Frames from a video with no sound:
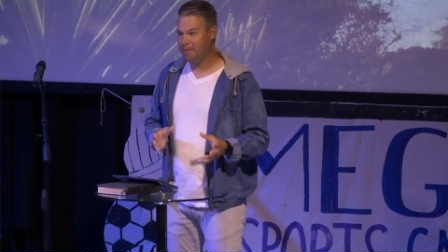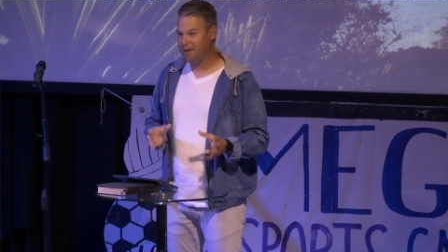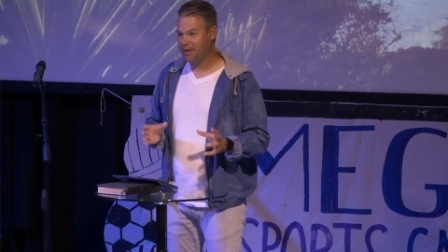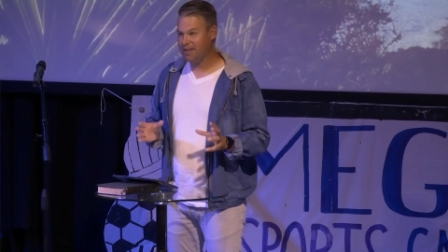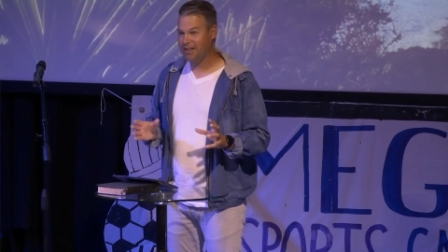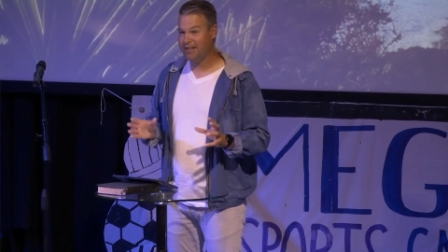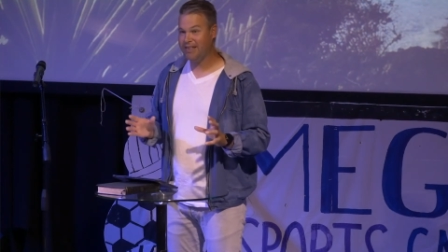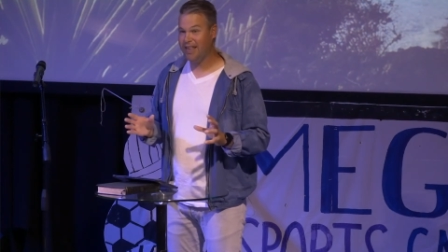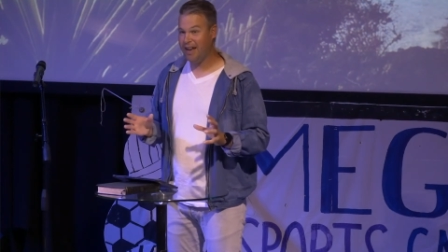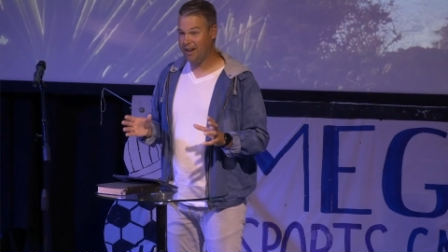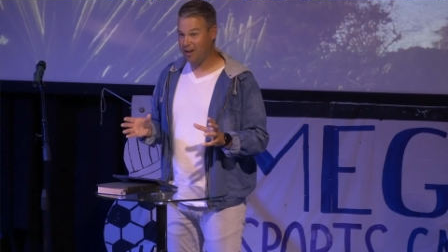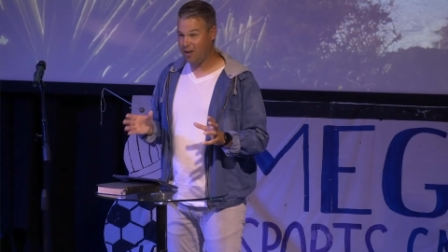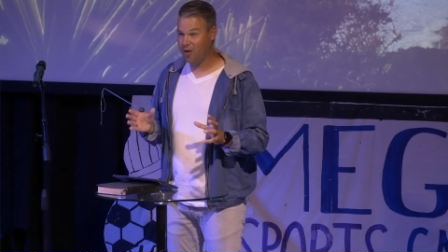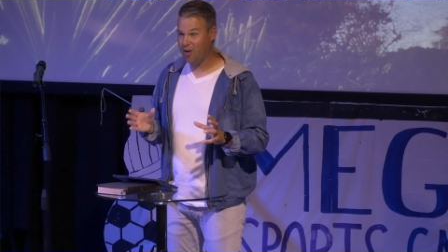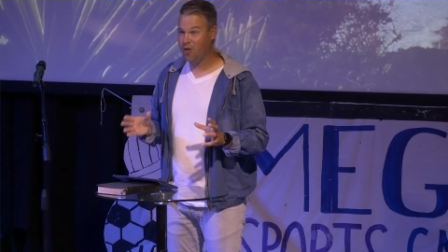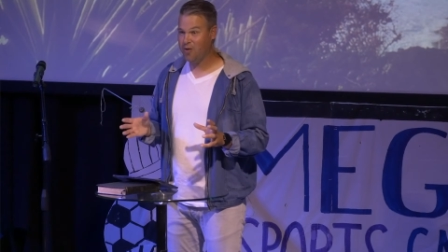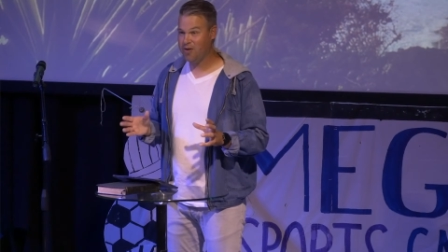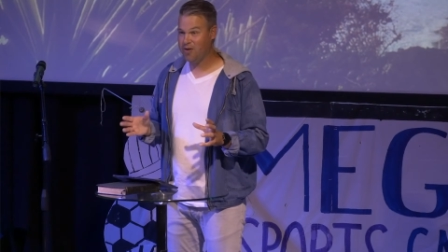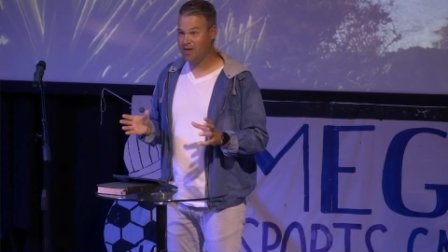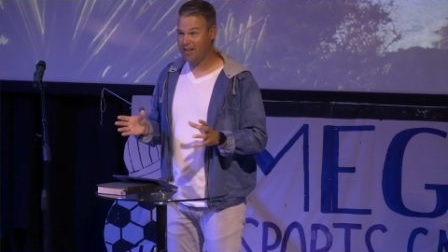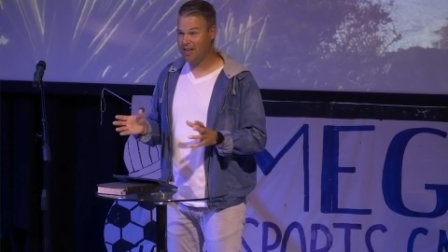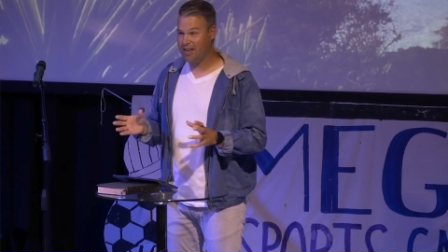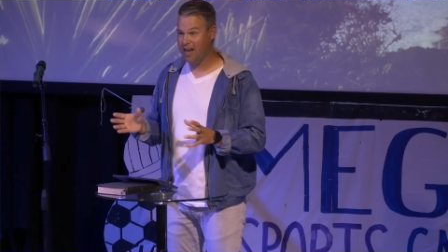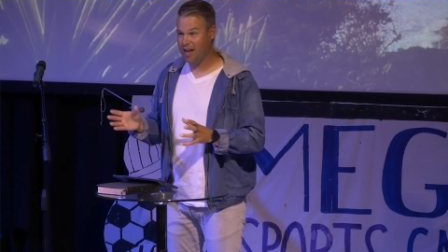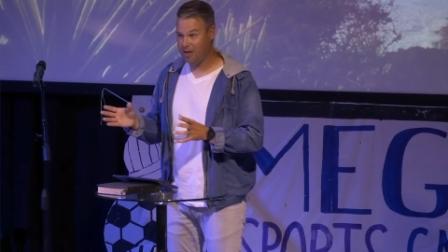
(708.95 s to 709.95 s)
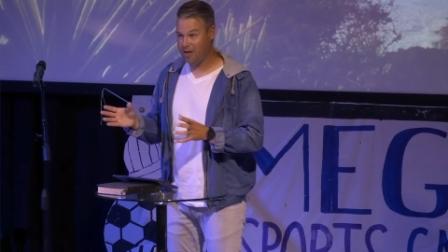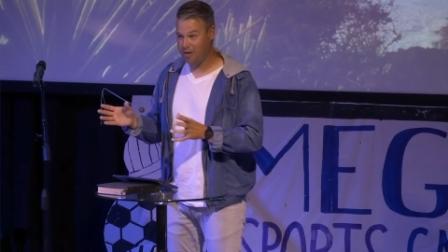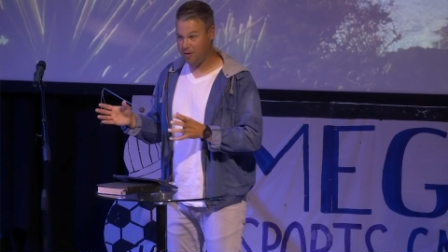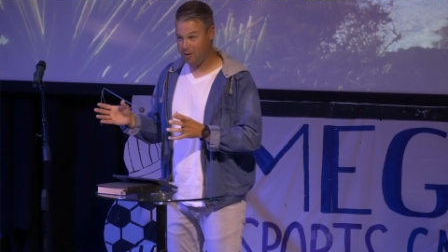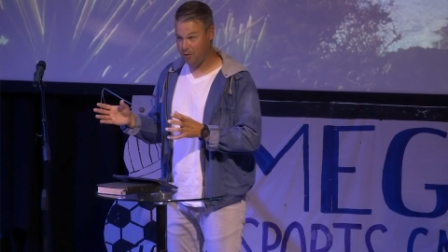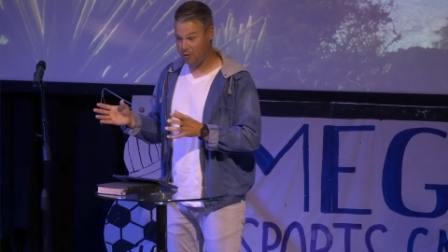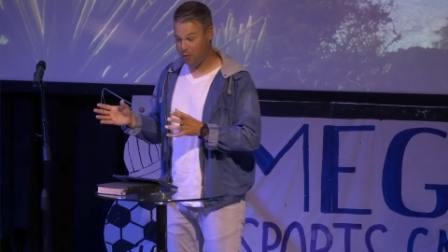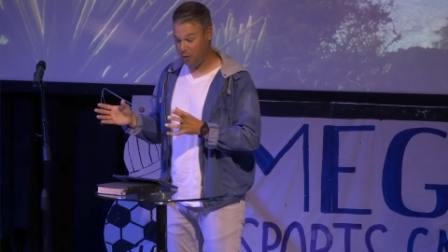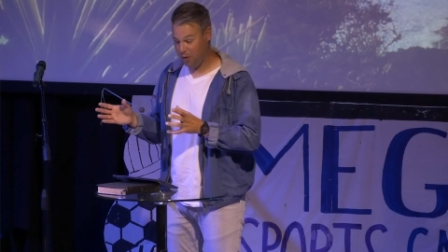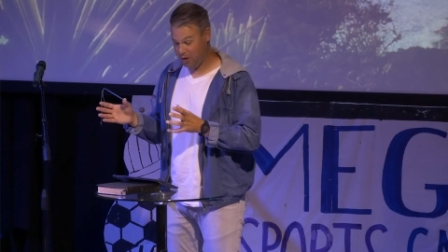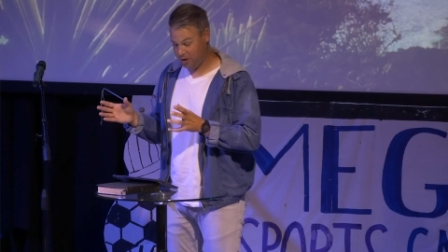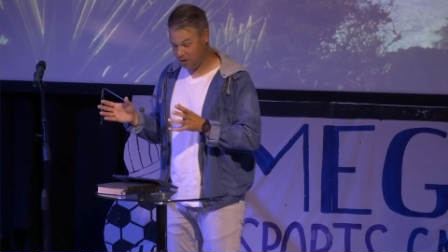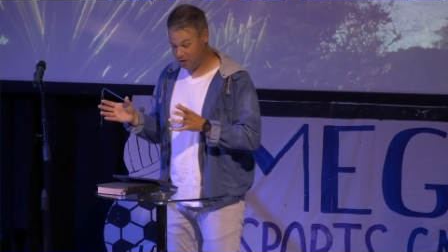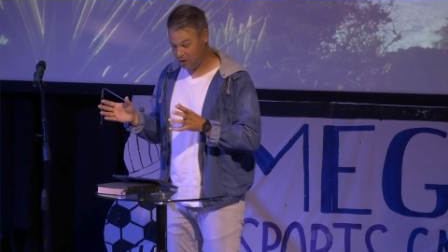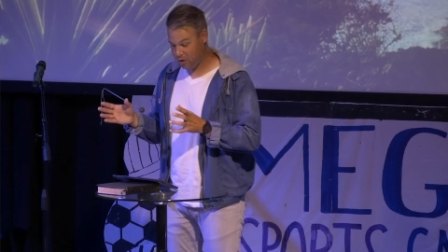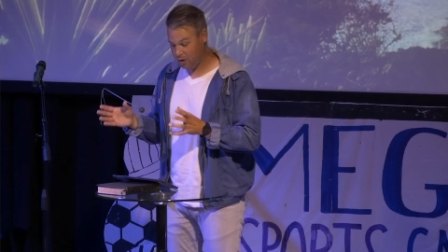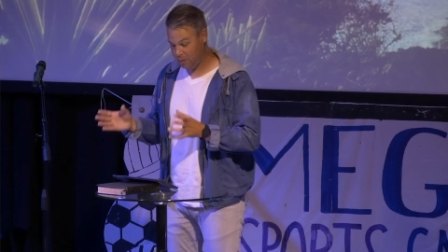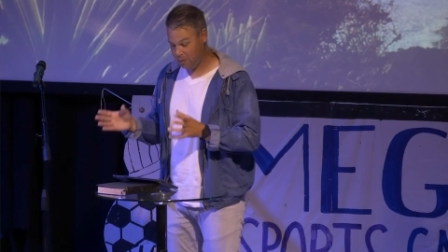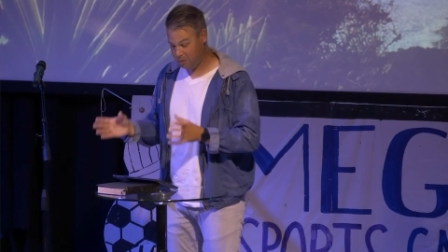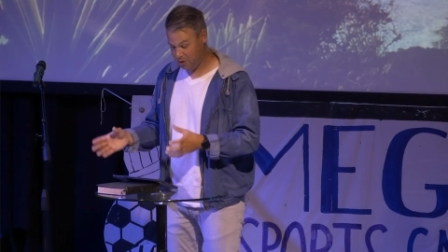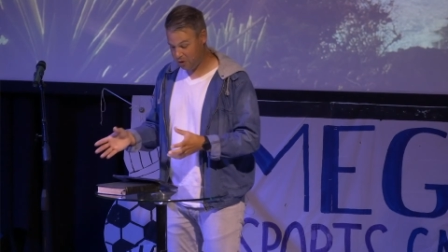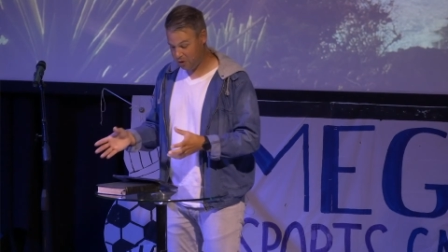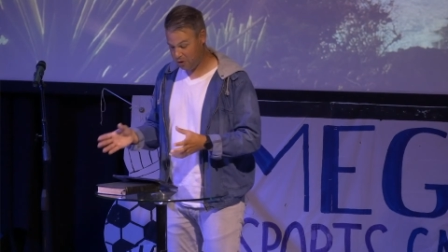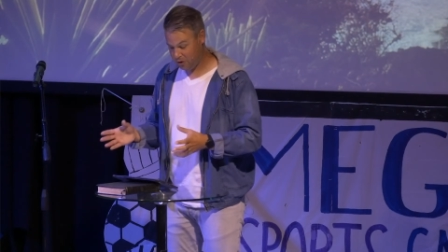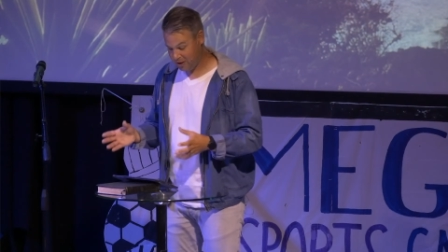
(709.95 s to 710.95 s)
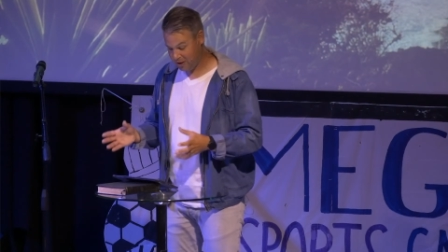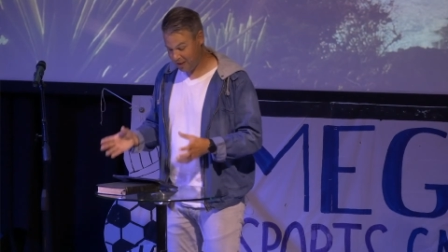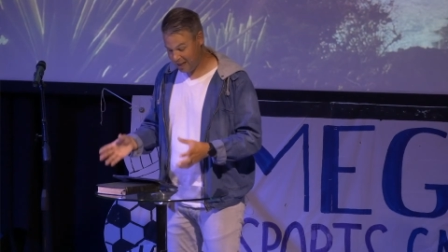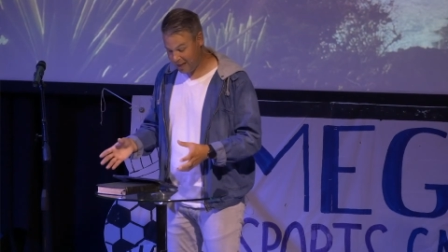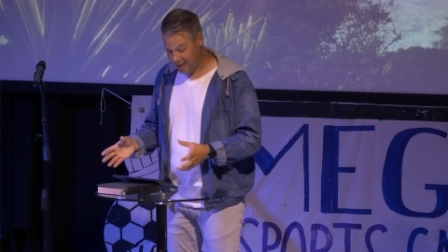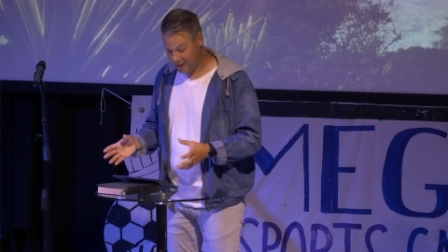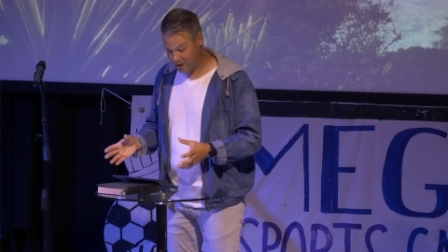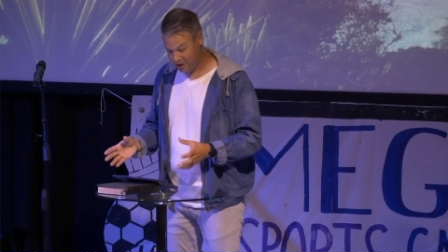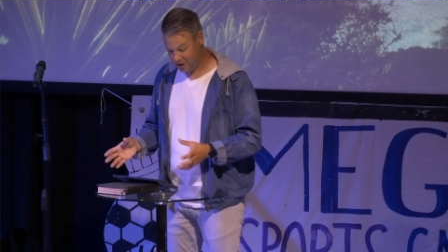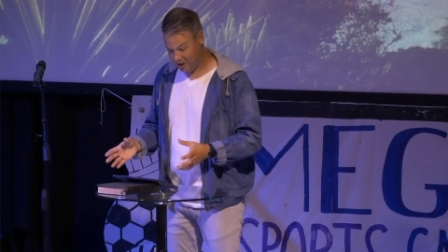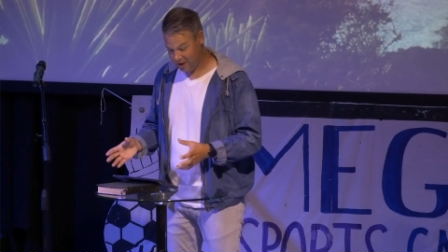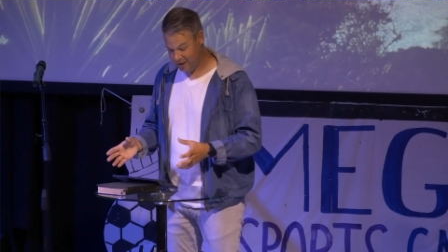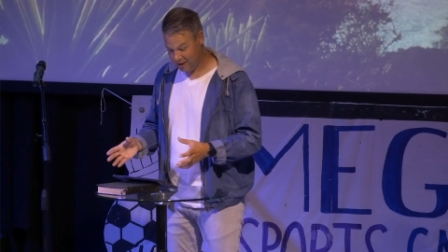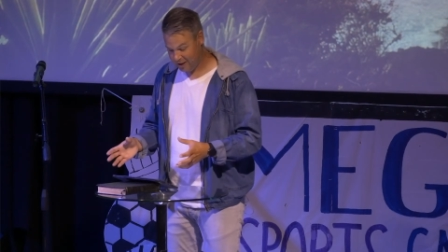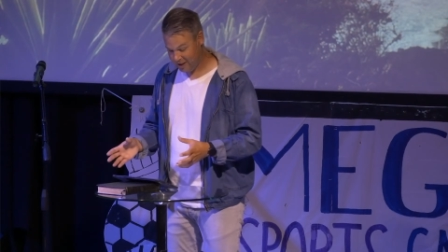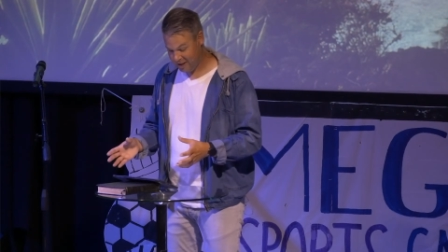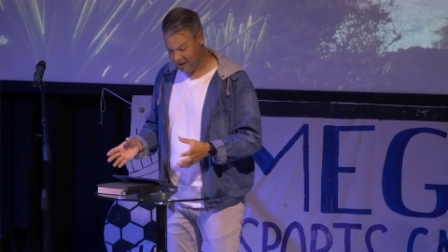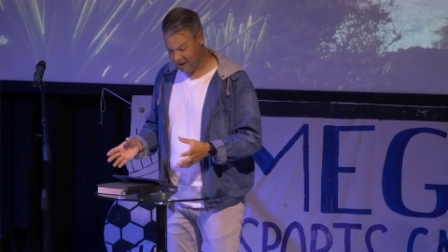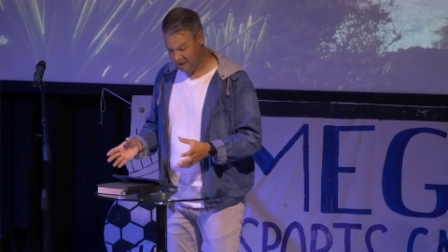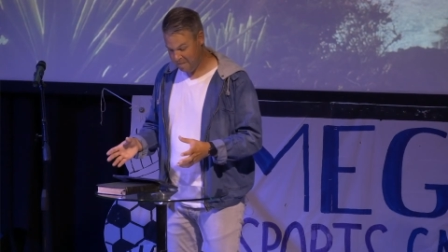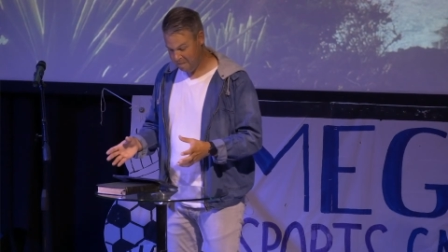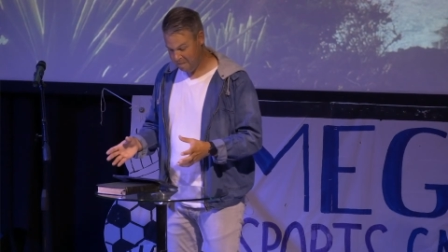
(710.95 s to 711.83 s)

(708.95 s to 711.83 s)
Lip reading: I think that goes against what Scripture teaches,